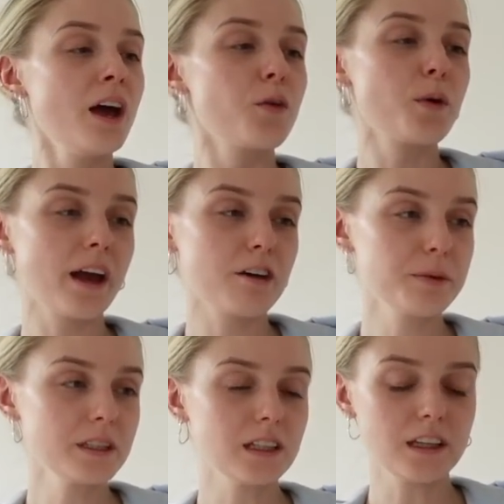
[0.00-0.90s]
We have
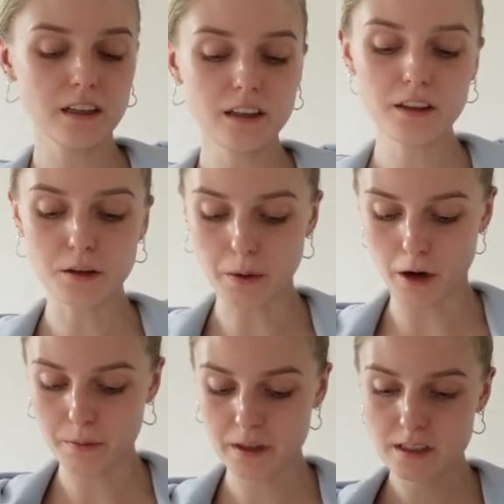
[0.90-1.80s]
been cleaning the
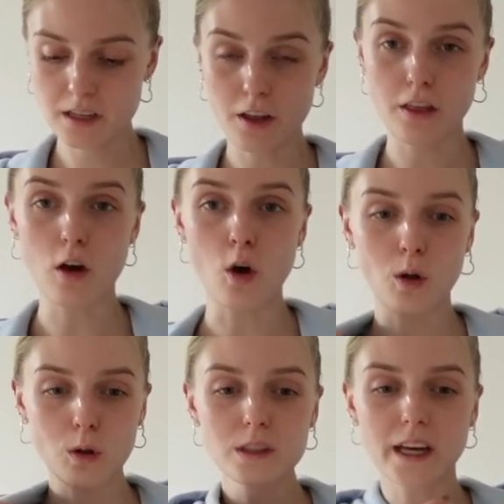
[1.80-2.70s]
apartment the
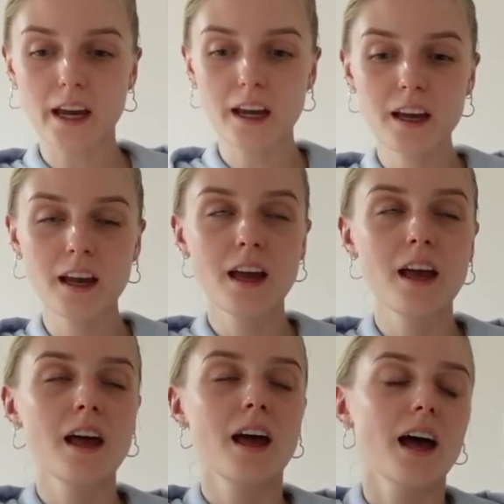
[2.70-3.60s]
whole day
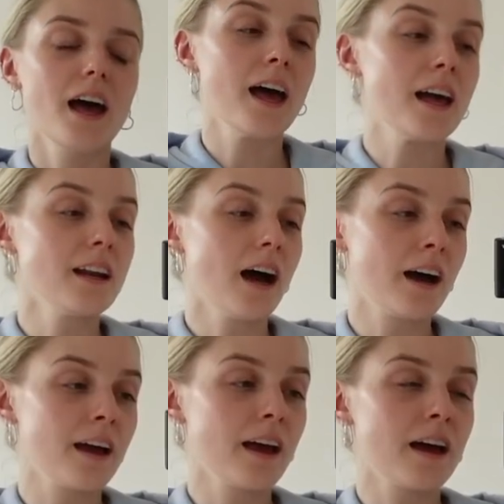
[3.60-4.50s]
and
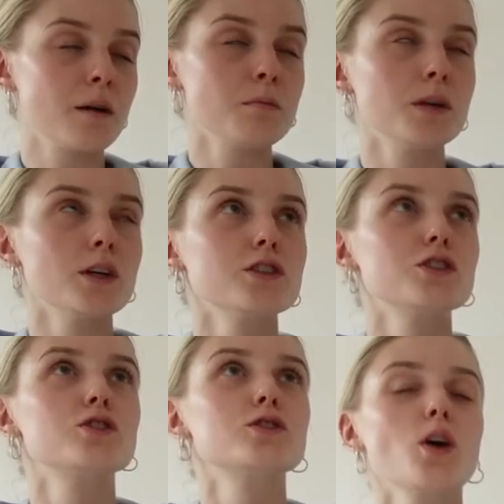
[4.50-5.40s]
I am
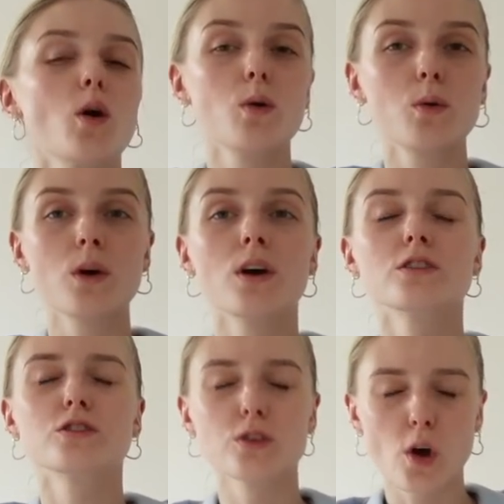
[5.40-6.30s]
so,
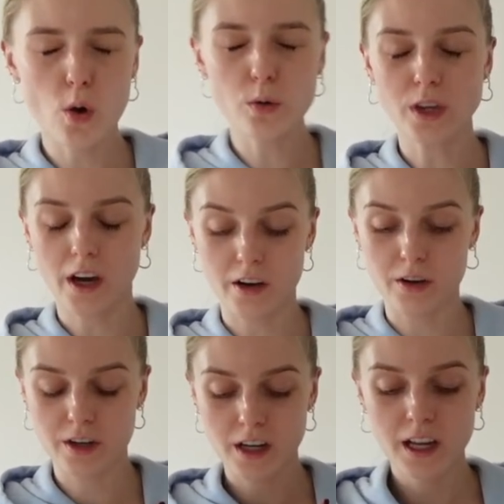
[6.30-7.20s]
so
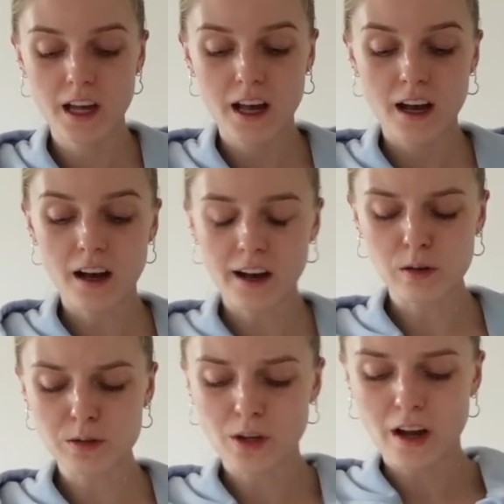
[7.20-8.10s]
tired. I
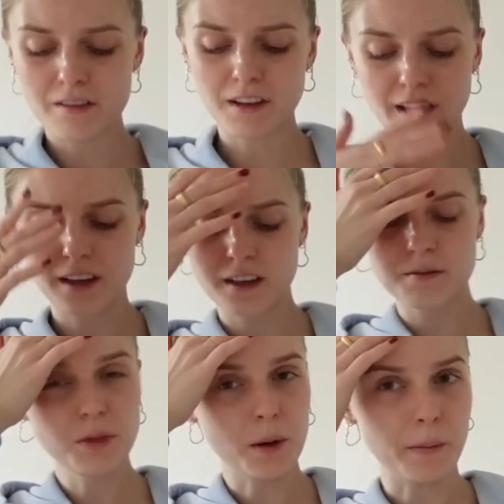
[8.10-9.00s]
also have like
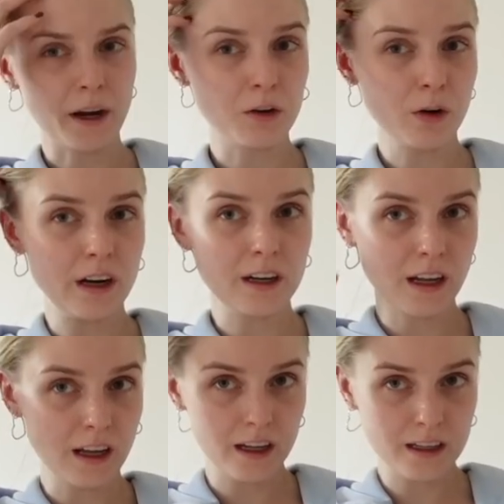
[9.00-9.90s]
a migraine
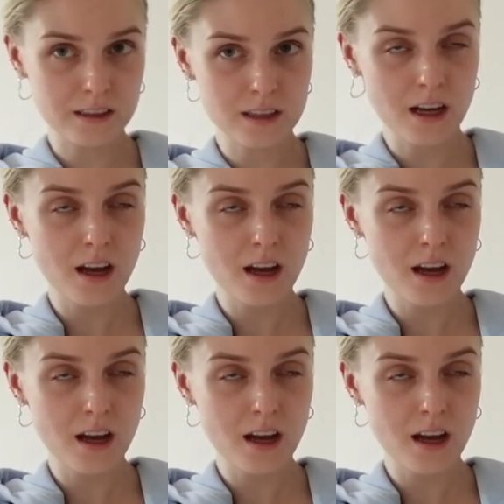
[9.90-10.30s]
and